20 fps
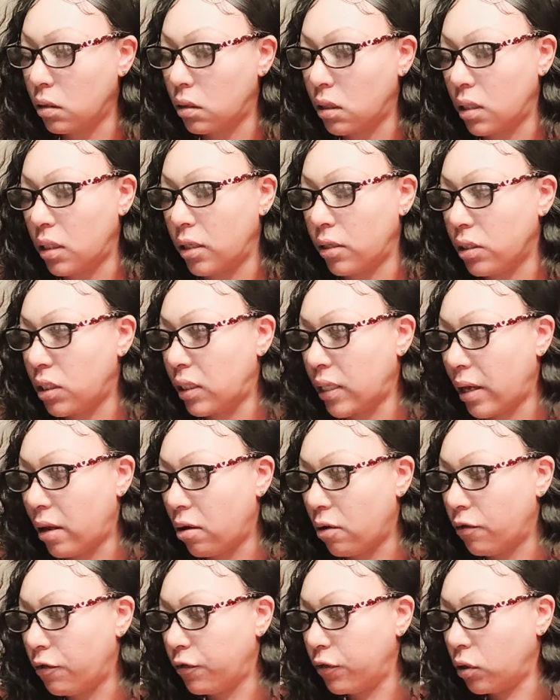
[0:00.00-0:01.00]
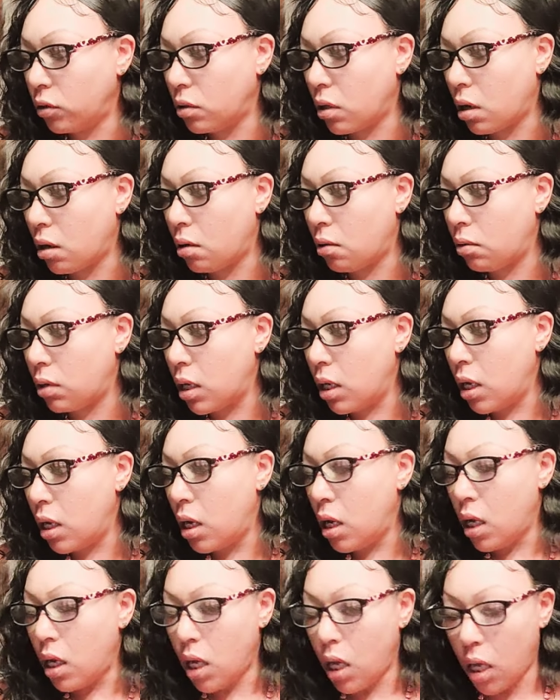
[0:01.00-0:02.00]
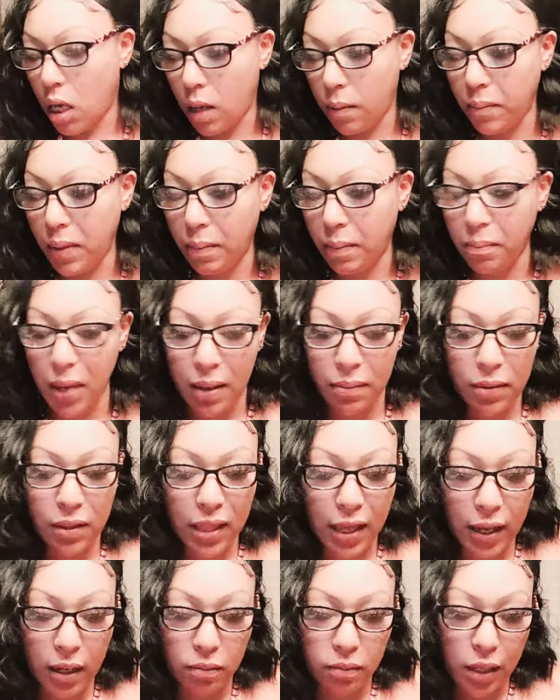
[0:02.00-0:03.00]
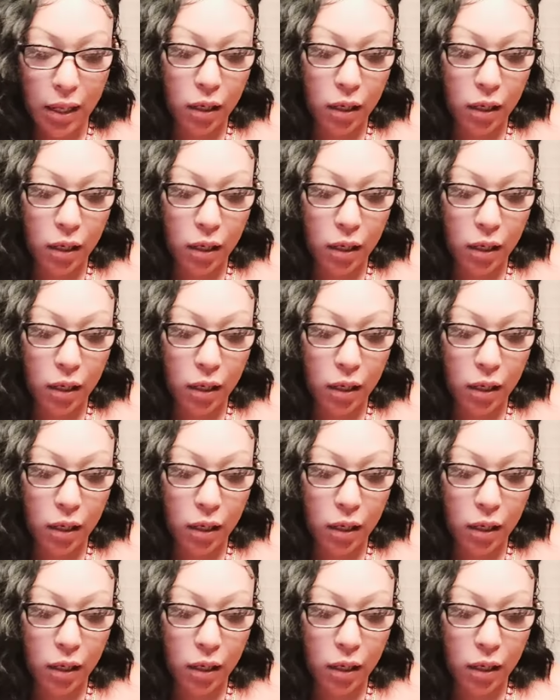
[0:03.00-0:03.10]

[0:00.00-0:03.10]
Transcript: to their self, you know. Um, maybe they, they